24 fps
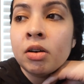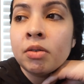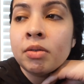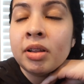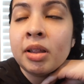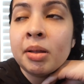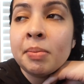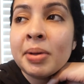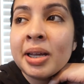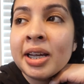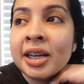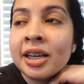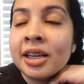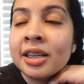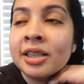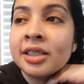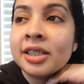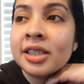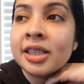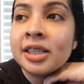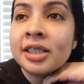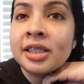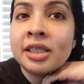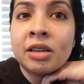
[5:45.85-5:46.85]
really being
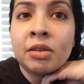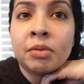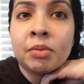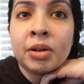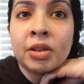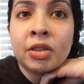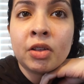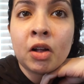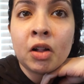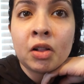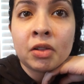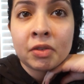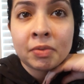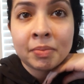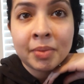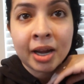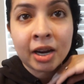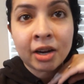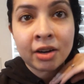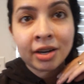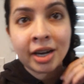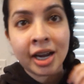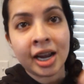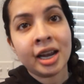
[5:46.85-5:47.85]
consistent with all of
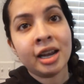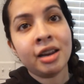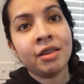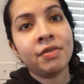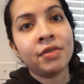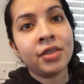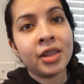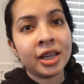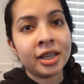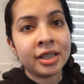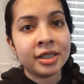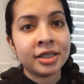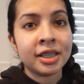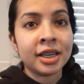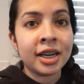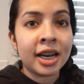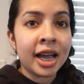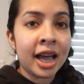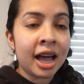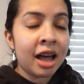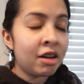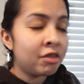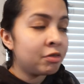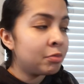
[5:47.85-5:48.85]
my creative things that
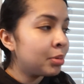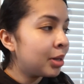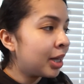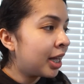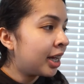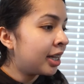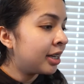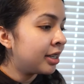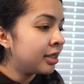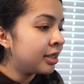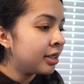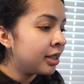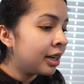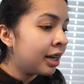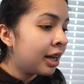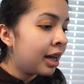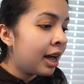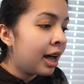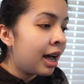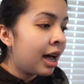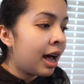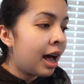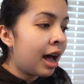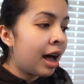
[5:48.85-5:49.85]
I have planned,
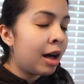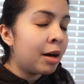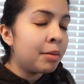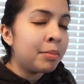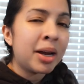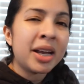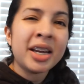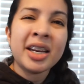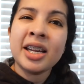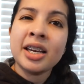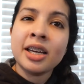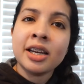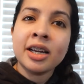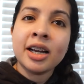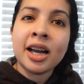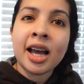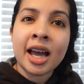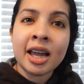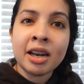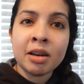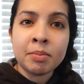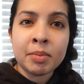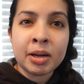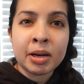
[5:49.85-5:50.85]
I need to
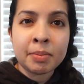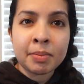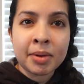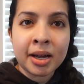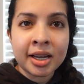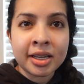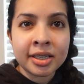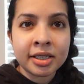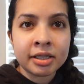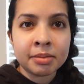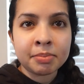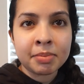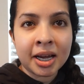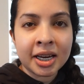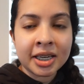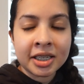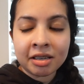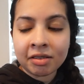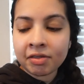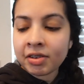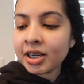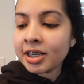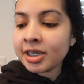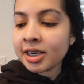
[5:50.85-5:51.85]
kind of minimize my
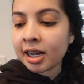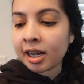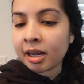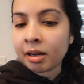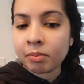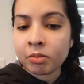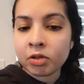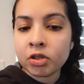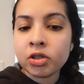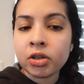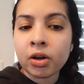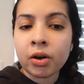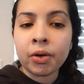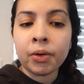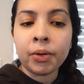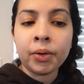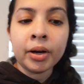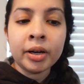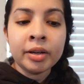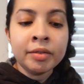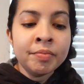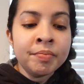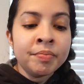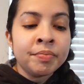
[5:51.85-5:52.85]
TV time.
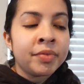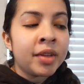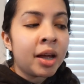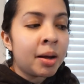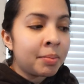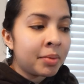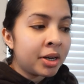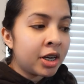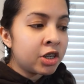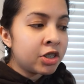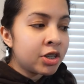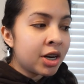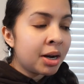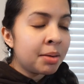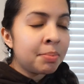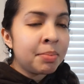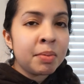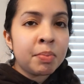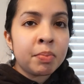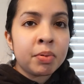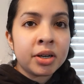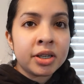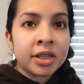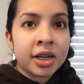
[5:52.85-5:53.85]
So I'm gonna try to
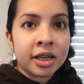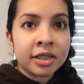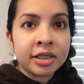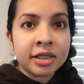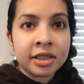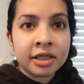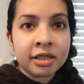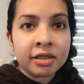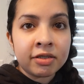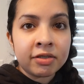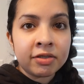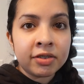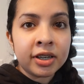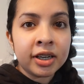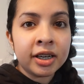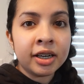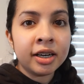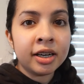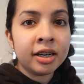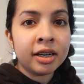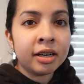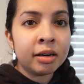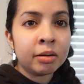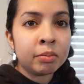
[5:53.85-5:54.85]
be productive
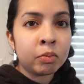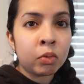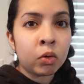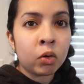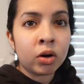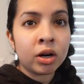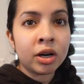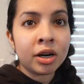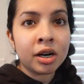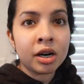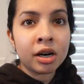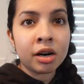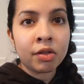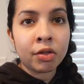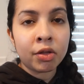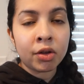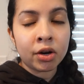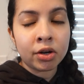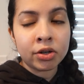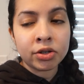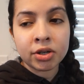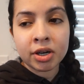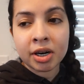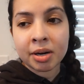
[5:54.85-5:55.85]
more
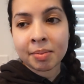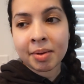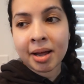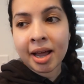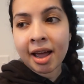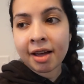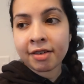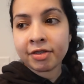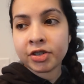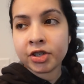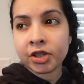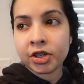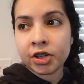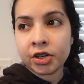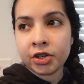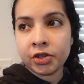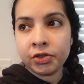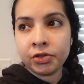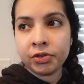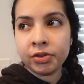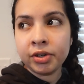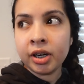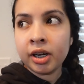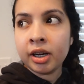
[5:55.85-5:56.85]
during my
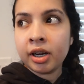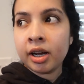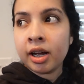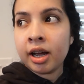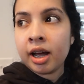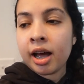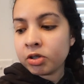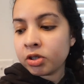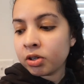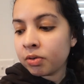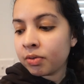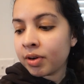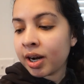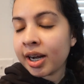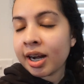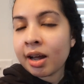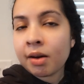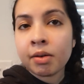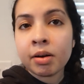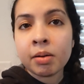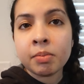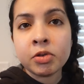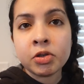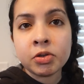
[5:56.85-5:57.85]
afternoon. So right
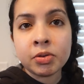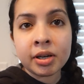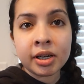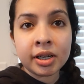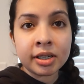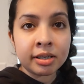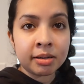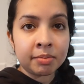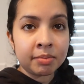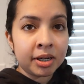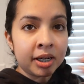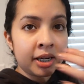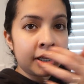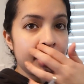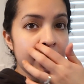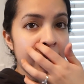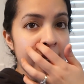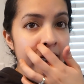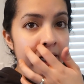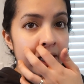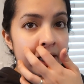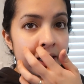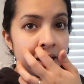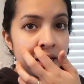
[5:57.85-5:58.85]
now what I'm doing is I'm gonna
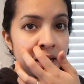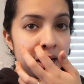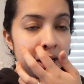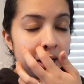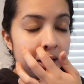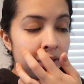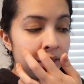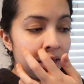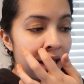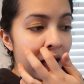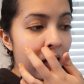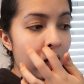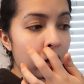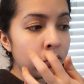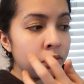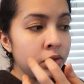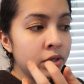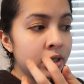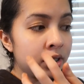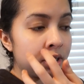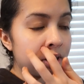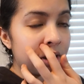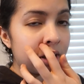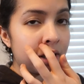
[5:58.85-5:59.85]
clean the
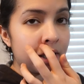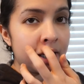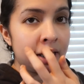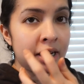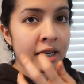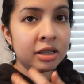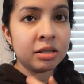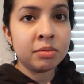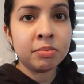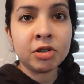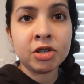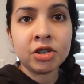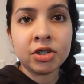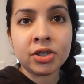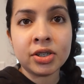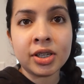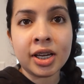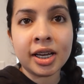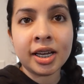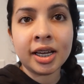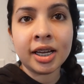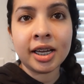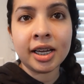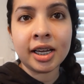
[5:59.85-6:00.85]
house, clean as much
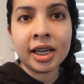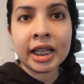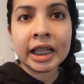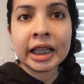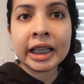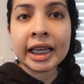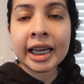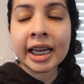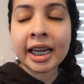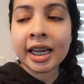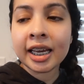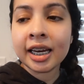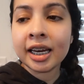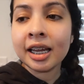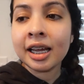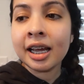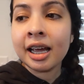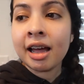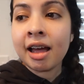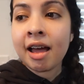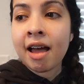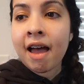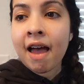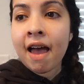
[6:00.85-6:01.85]
as I can clean,
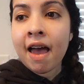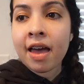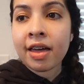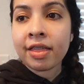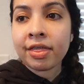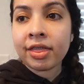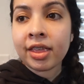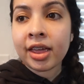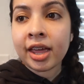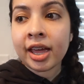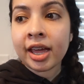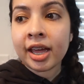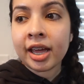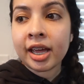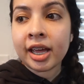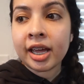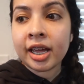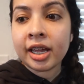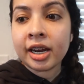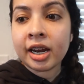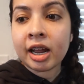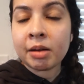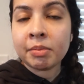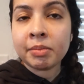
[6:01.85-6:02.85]
and
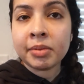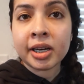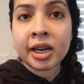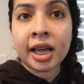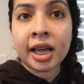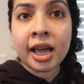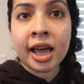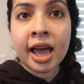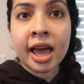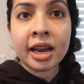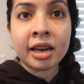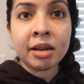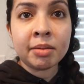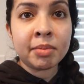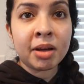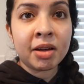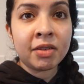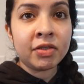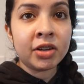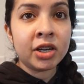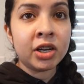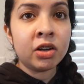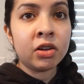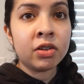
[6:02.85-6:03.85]
then I'm edit
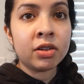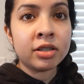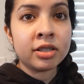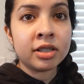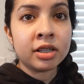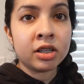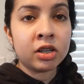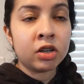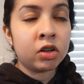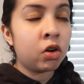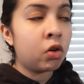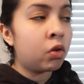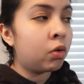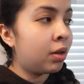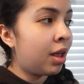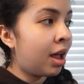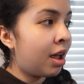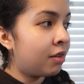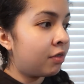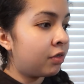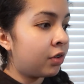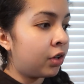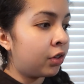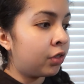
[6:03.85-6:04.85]
my video that's gonna go
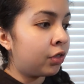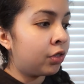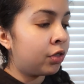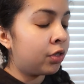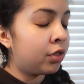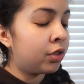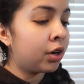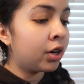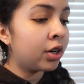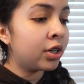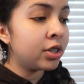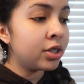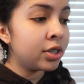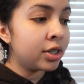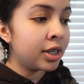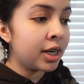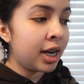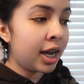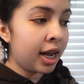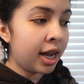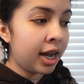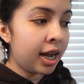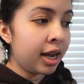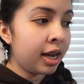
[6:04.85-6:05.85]
live on
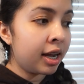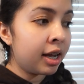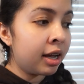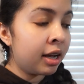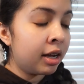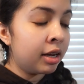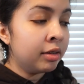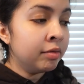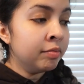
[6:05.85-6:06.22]
Thursday.